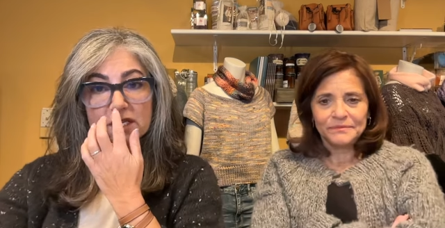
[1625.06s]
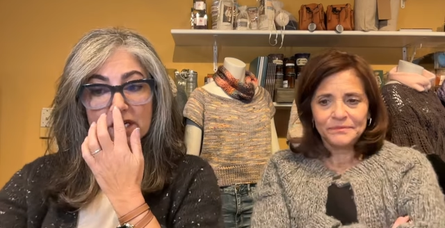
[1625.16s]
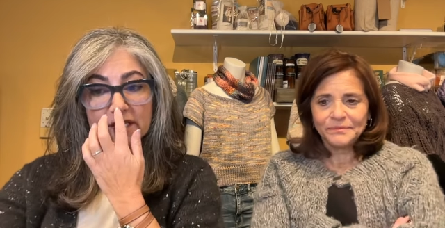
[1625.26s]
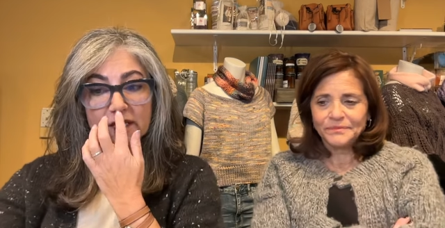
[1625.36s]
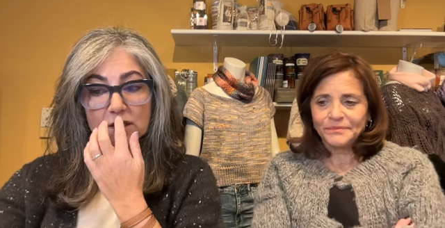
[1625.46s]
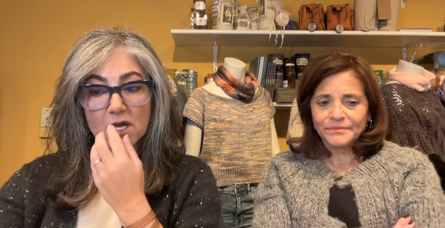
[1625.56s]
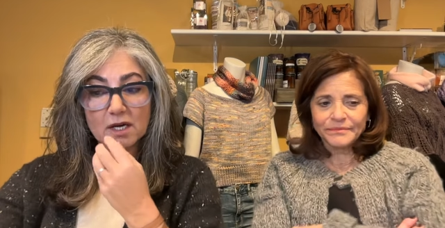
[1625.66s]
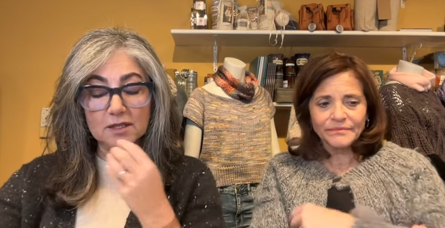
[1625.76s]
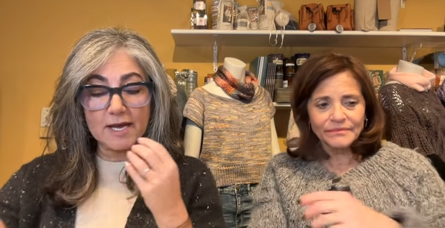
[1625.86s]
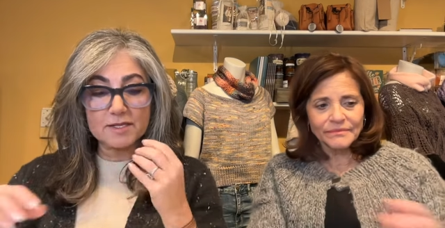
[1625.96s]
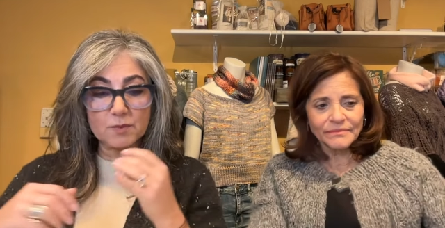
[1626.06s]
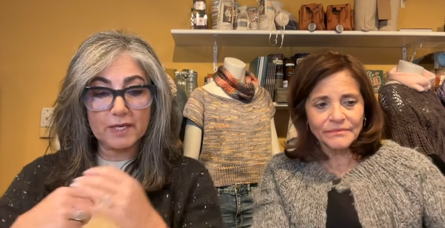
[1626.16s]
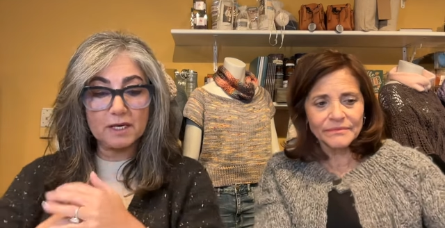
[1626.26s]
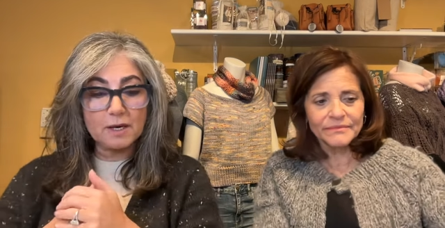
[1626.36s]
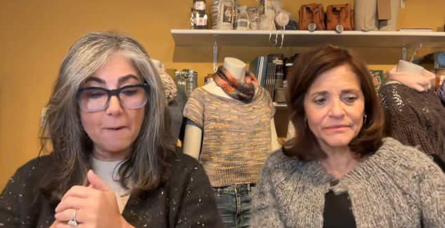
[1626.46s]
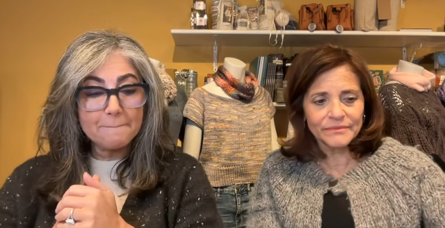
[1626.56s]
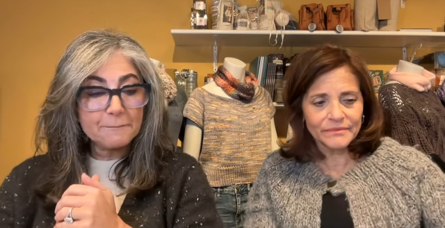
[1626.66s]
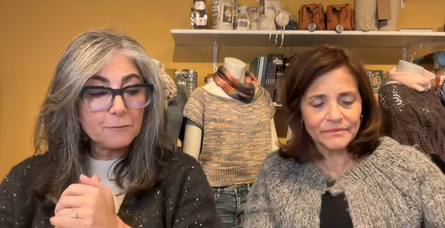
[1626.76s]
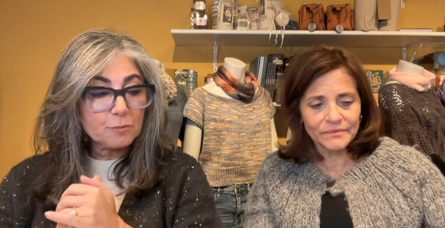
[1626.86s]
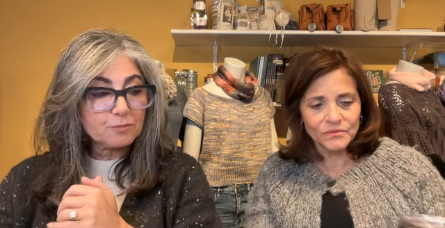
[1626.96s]
Speaker 1: our knit along last week
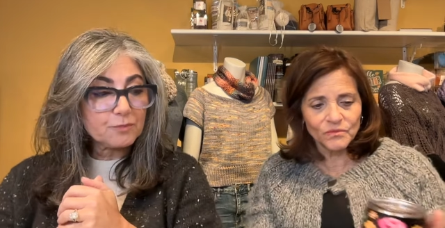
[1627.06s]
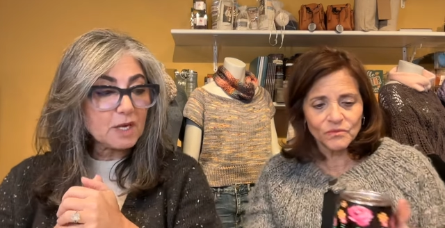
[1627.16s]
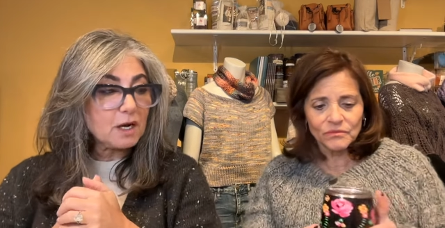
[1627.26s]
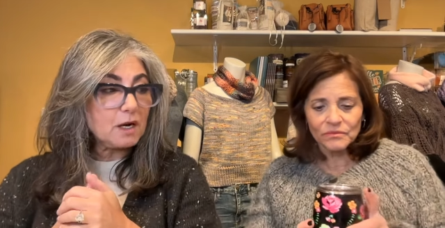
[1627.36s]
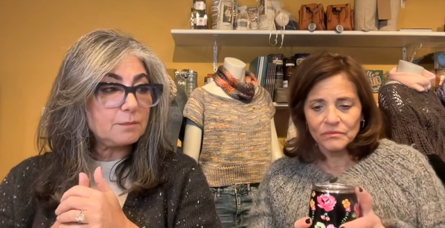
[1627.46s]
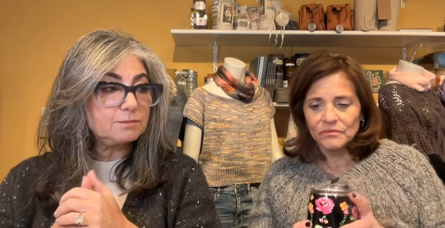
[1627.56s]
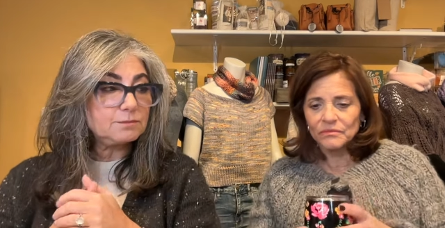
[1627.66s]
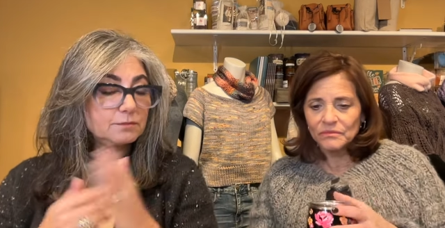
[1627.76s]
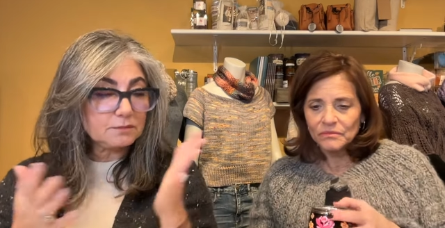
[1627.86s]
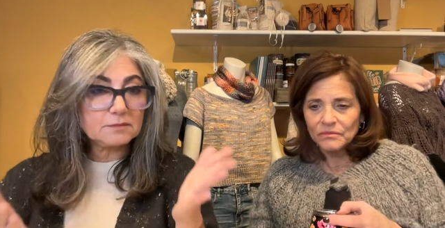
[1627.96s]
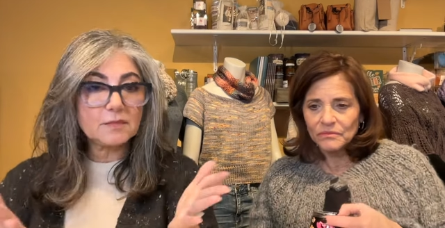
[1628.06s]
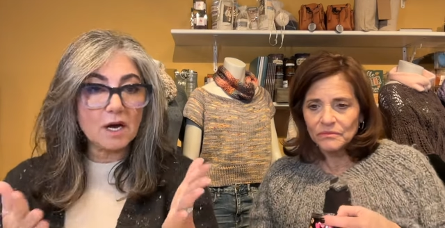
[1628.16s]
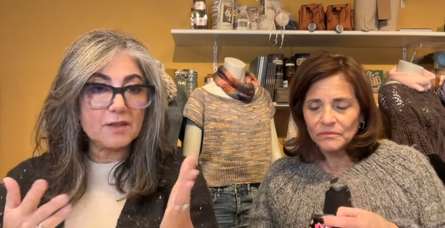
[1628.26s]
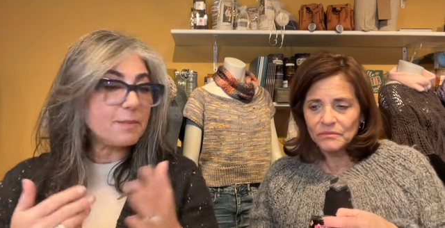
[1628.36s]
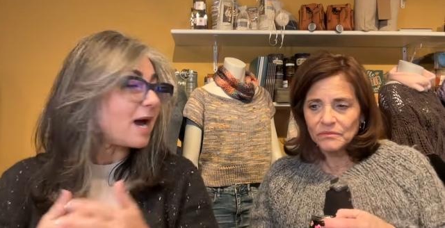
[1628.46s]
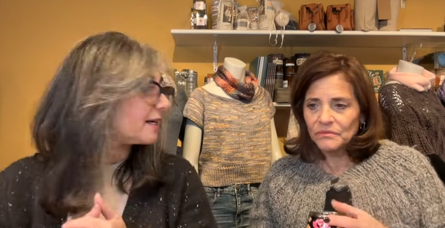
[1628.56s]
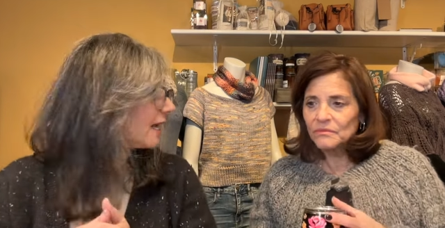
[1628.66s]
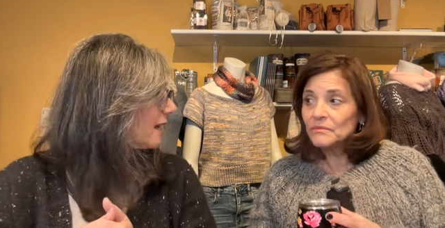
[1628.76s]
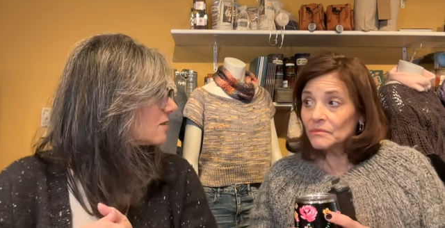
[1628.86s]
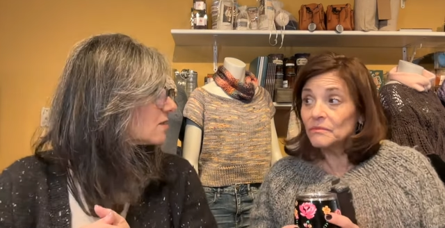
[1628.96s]
um, on the
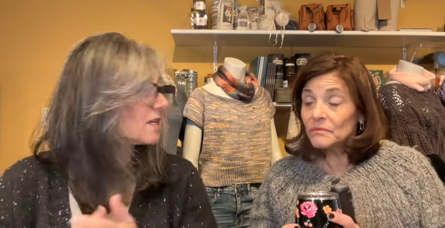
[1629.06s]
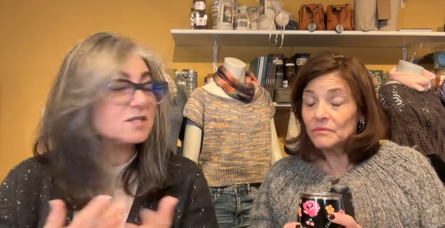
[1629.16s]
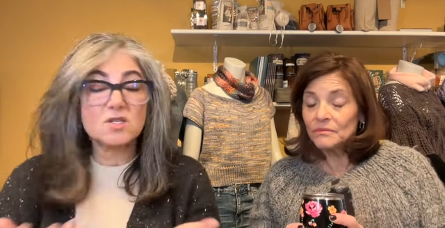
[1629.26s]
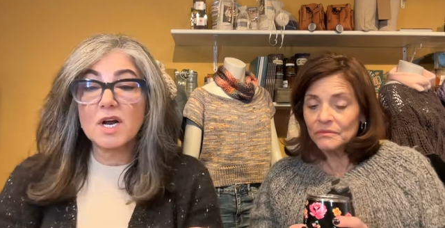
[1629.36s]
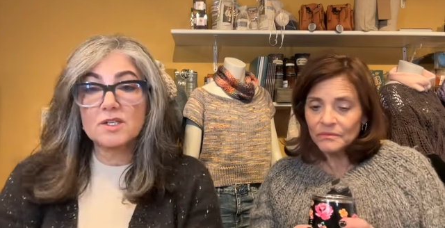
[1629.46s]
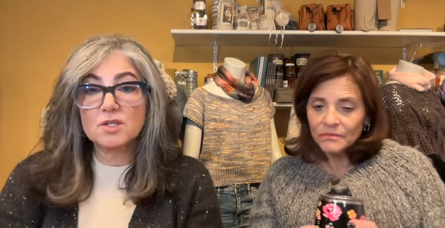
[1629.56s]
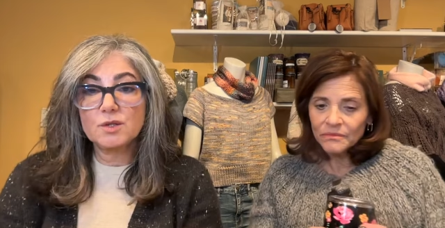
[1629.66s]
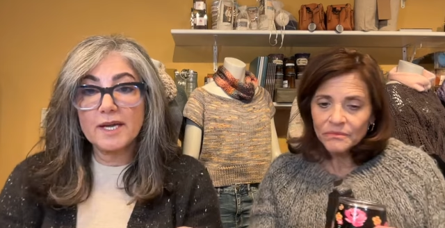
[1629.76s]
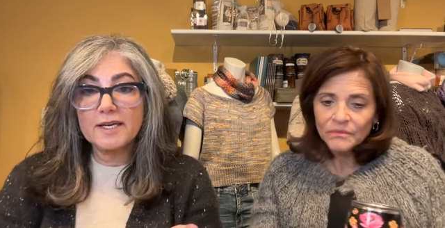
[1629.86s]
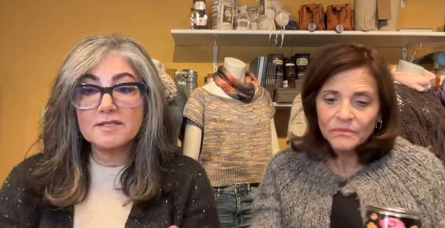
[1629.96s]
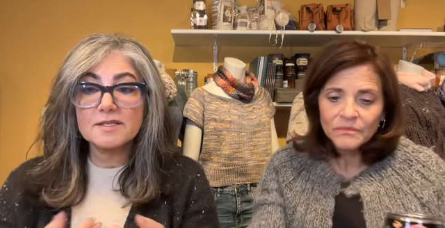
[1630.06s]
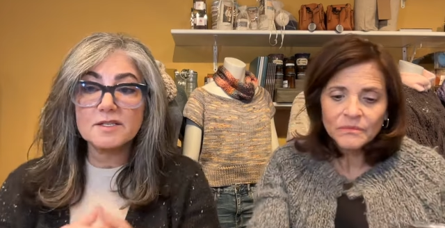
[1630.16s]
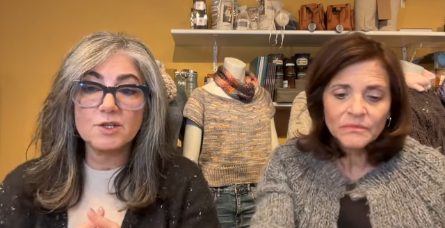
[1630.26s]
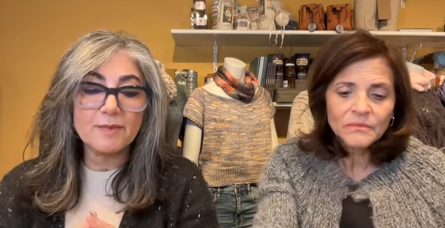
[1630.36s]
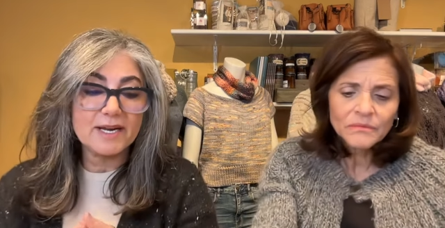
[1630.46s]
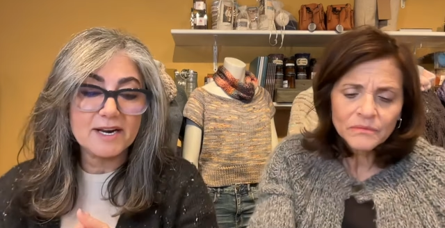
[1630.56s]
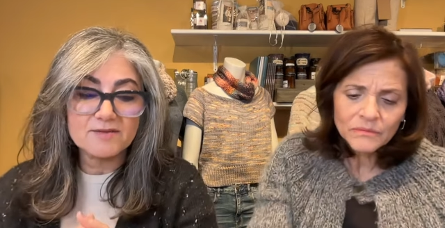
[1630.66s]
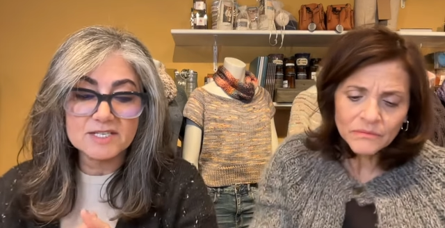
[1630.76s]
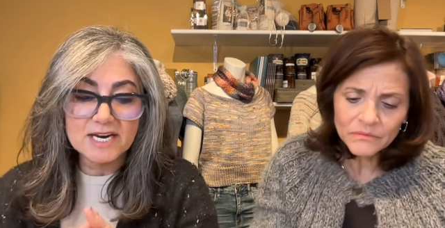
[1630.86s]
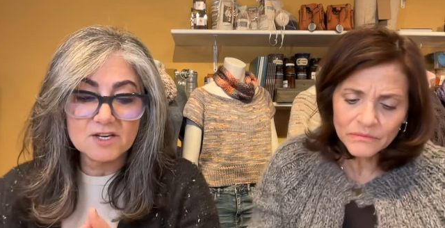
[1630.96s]
podcast. It's not too late. You might have
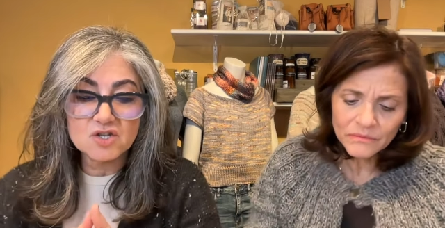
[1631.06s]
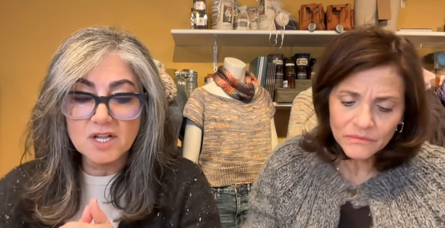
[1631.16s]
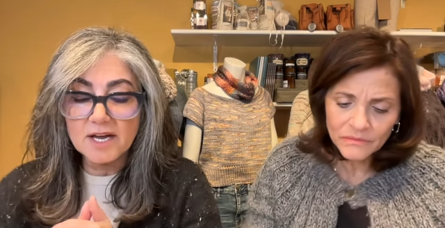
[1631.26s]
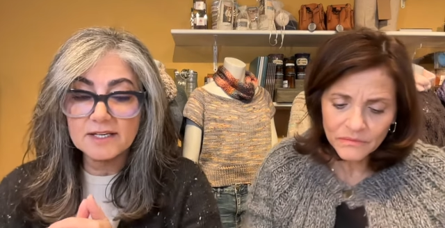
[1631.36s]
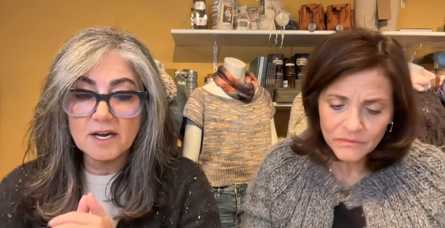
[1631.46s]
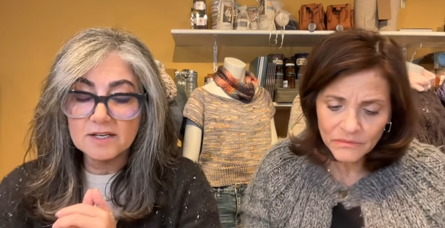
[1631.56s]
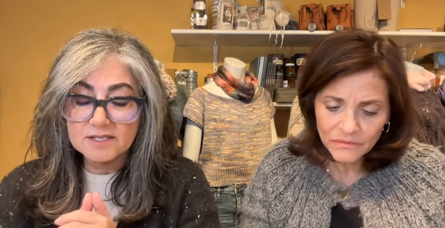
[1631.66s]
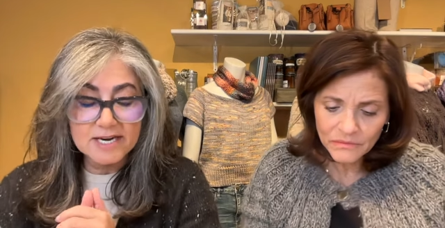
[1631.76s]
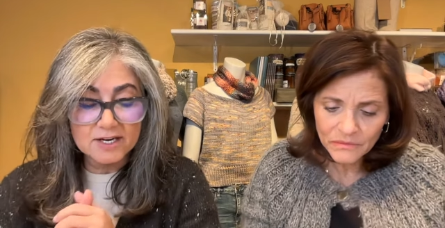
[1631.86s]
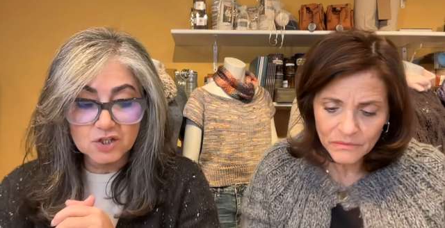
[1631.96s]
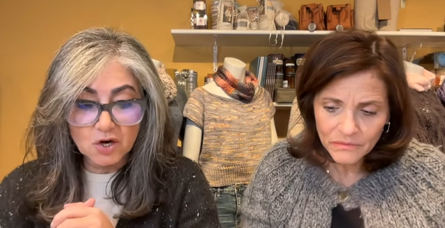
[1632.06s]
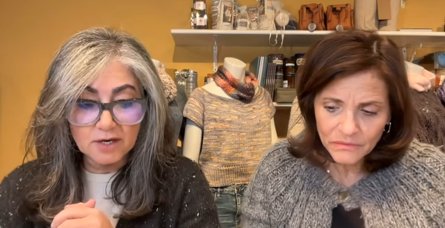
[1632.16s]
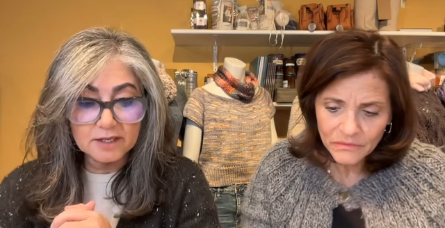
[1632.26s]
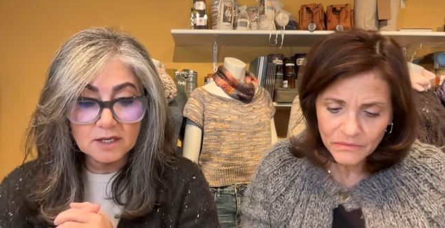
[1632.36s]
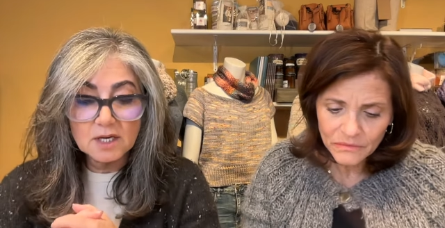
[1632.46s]
stash line, uh, stash yarn.